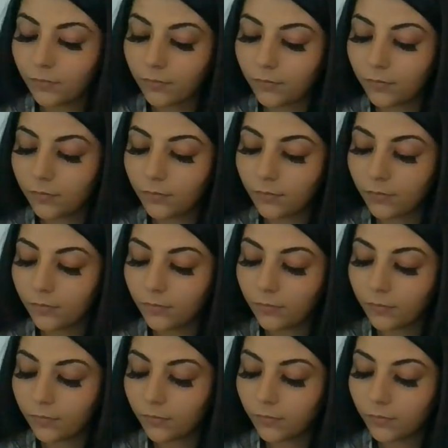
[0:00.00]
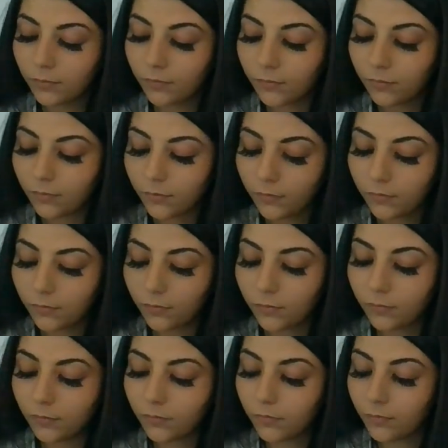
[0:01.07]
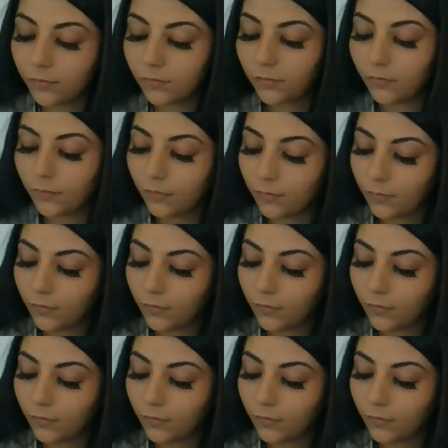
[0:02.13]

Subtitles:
No one is speaking in this clip.